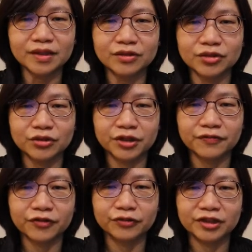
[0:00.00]
So if
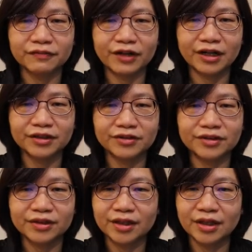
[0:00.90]
you divide
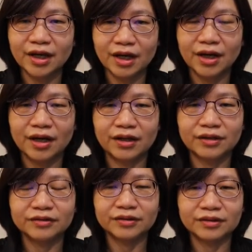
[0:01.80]

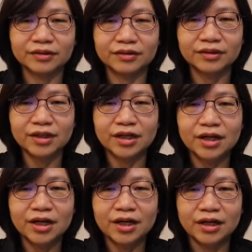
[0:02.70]
the
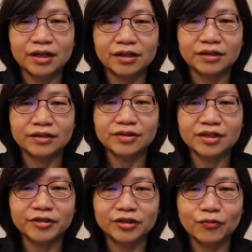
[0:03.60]

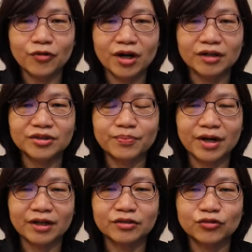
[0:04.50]
70 watts
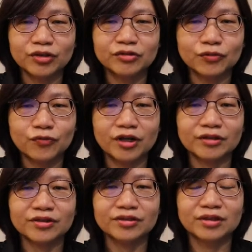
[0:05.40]
by 200
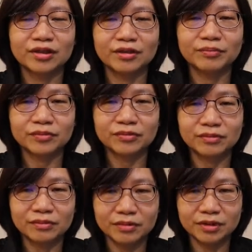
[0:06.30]
watts, then
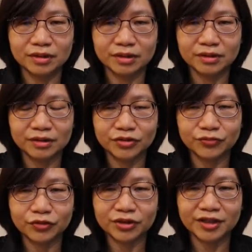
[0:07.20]
you
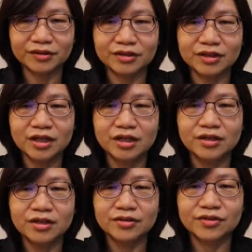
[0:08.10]
will get
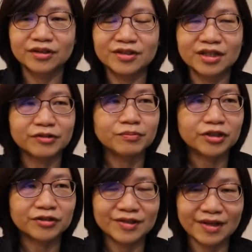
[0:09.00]

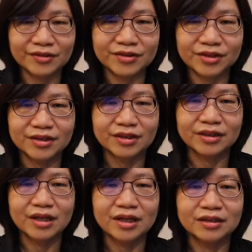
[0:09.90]
37%.
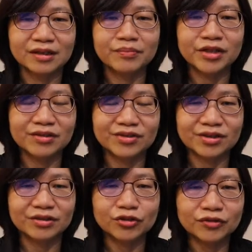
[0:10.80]
That means
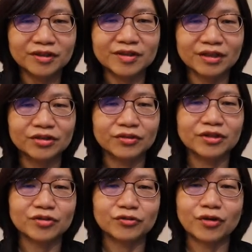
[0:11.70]
the duty cycle
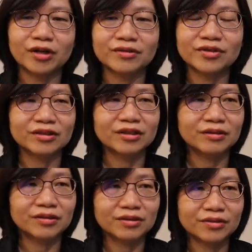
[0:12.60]
is around
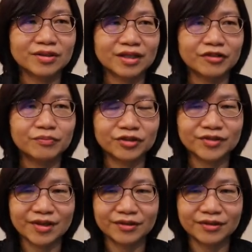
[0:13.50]
37%.